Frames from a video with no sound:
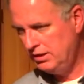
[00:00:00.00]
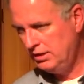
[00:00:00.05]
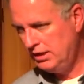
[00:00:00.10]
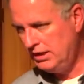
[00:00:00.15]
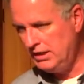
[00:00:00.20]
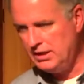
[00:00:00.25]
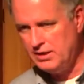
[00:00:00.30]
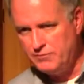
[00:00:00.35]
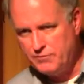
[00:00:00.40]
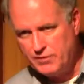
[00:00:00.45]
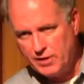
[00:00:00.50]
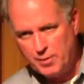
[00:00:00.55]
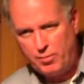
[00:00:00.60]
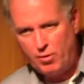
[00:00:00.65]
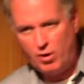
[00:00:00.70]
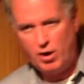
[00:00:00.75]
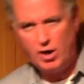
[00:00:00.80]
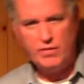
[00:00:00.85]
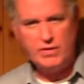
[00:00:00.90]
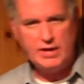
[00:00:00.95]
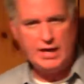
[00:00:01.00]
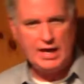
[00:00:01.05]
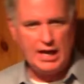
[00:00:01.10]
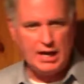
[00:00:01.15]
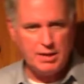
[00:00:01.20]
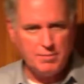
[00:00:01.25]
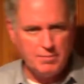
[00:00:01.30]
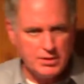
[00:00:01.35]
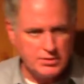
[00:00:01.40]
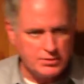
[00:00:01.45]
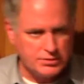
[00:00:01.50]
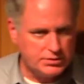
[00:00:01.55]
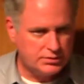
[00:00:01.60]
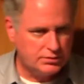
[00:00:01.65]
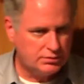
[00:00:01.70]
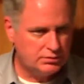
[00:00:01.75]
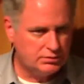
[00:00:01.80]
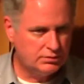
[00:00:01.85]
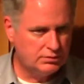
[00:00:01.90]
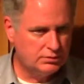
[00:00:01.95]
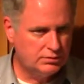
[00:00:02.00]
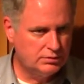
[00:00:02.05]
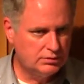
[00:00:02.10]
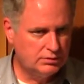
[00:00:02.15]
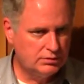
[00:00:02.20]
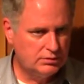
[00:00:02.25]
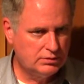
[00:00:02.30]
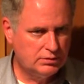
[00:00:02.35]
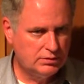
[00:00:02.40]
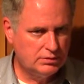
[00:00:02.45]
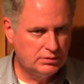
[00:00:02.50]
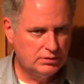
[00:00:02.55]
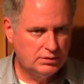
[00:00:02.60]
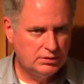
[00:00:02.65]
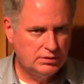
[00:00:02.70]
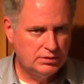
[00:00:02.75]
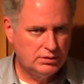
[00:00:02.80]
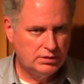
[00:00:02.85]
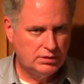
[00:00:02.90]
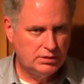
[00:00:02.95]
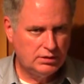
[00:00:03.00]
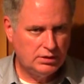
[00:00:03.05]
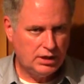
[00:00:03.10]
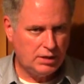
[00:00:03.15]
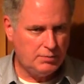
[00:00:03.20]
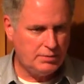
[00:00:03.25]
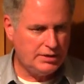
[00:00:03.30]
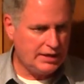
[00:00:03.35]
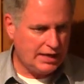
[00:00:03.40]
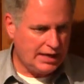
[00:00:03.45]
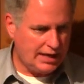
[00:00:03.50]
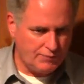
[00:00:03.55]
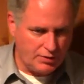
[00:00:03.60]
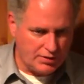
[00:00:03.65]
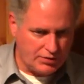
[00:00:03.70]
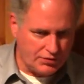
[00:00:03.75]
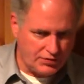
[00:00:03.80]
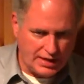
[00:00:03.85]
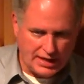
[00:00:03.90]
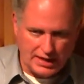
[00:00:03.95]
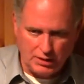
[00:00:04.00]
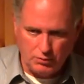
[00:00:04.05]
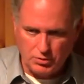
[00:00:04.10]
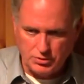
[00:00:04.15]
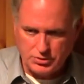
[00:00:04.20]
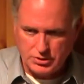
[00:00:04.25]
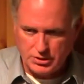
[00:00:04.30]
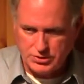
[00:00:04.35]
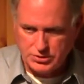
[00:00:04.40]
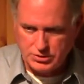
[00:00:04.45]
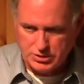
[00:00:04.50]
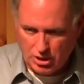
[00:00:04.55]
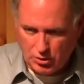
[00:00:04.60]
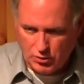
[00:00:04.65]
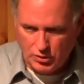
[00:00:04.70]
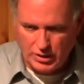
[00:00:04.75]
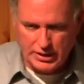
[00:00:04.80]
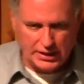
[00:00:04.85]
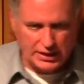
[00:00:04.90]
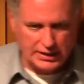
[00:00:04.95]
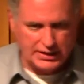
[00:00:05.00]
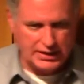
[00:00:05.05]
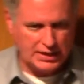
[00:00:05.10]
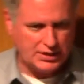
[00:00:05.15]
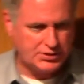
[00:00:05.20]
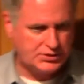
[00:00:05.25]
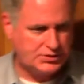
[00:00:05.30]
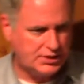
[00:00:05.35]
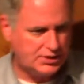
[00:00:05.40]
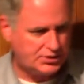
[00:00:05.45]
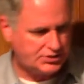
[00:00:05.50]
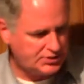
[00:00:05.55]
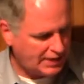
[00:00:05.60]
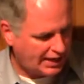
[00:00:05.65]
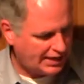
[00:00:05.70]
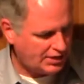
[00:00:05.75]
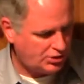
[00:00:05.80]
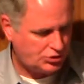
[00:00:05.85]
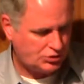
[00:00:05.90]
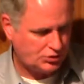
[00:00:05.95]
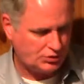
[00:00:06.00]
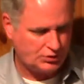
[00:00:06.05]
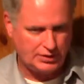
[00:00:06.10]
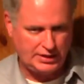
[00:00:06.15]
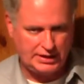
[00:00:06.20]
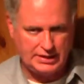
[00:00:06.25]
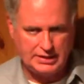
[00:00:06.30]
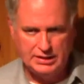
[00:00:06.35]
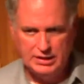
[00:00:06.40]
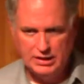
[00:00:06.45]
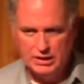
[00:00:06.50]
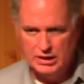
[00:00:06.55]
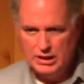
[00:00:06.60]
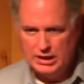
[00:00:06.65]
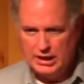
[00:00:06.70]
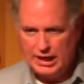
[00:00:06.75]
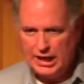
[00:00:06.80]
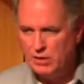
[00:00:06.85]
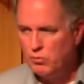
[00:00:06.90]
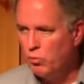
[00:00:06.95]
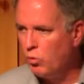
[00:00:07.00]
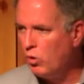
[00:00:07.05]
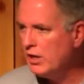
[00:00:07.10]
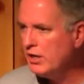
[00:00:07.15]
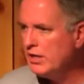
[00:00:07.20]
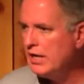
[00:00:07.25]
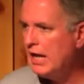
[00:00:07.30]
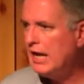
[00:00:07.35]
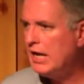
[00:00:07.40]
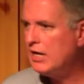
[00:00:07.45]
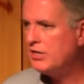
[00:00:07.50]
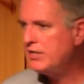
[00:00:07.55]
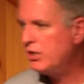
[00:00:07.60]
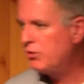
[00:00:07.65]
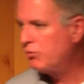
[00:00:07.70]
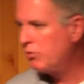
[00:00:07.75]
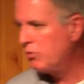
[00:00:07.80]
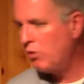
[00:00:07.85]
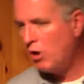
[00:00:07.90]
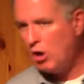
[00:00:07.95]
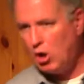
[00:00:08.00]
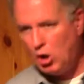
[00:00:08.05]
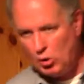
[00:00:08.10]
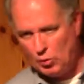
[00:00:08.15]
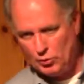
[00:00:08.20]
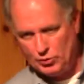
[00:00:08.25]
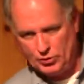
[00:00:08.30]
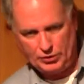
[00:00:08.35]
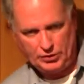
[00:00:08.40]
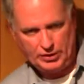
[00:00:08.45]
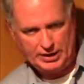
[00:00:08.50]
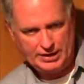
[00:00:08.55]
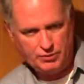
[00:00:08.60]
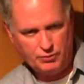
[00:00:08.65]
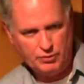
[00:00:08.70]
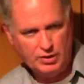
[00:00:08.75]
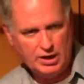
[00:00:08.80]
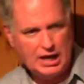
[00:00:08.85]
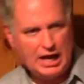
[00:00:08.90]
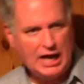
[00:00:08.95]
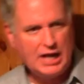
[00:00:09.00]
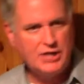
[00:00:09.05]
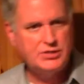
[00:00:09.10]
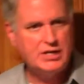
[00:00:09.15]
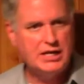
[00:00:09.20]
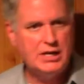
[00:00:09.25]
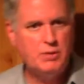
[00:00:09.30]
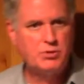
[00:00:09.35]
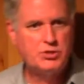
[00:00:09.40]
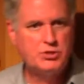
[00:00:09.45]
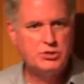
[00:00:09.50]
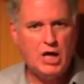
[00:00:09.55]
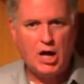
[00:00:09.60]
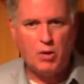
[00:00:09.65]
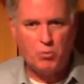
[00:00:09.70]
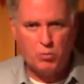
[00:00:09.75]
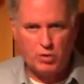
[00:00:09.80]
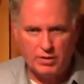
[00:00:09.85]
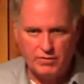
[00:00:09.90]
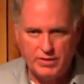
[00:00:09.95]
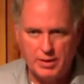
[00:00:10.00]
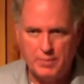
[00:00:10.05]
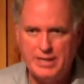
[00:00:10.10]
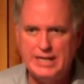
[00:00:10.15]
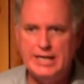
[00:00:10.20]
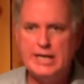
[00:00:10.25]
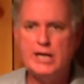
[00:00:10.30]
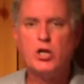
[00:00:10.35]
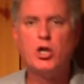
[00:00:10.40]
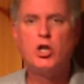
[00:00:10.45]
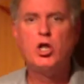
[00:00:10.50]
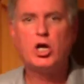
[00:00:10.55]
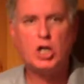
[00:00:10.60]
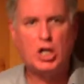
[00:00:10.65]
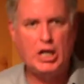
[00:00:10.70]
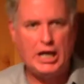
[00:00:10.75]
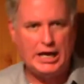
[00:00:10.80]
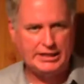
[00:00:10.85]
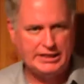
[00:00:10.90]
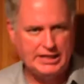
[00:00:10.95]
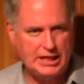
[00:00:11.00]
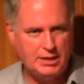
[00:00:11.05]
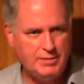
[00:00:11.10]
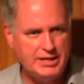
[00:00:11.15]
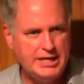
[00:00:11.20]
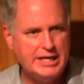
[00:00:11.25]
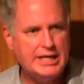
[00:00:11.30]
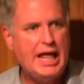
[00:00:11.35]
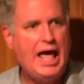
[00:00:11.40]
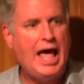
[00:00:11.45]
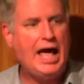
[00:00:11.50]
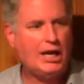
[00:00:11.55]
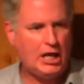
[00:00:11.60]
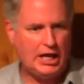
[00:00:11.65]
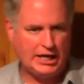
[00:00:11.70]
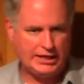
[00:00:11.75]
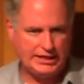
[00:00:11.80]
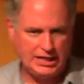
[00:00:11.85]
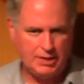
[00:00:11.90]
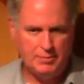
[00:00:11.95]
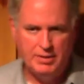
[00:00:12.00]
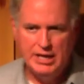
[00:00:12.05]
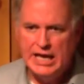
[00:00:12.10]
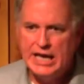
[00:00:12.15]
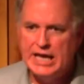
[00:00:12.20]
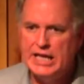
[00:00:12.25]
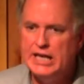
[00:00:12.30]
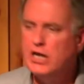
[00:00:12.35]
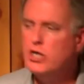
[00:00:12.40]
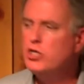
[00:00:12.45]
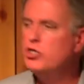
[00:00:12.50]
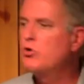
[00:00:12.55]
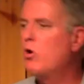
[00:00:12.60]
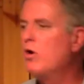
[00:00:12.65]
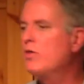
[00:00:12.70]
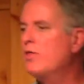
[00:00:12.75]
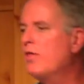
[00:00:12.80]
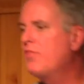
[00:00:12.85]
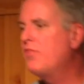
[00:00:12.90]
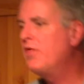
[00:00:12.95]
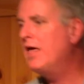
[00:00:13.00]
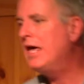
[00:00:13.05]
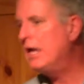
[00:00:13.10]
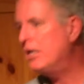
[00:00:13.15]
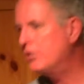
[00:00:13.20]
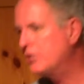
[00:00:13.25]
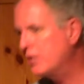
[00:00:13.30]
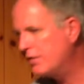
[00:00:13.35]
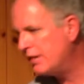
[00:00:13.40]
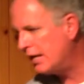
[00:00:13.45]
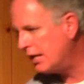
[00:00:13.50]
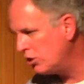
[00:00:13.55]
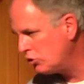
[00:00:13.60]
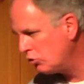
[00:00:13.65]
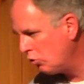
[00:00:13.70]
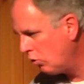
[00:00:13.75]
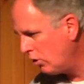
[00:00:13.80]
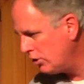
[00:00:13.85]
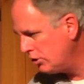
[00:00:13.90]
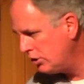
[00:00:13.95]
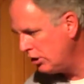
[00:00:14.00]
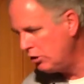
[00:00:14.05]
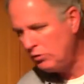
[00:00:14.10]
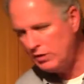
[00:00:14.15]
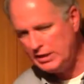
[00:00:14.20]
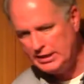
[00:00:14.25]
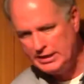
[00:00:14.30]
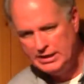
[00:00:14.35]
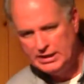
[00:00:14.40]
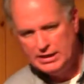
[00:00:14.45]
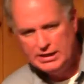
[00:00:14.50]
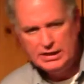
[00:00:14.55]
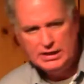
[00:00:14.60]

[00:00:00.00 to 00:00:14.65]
He didn't feel a part of the element. I mean, everything was just totally against his nature. And, and one day, as he grew older and realized that he was not one of them, he didn't look like them, he didn't act like them, he didn't enjoy the things that they enjoyed doing,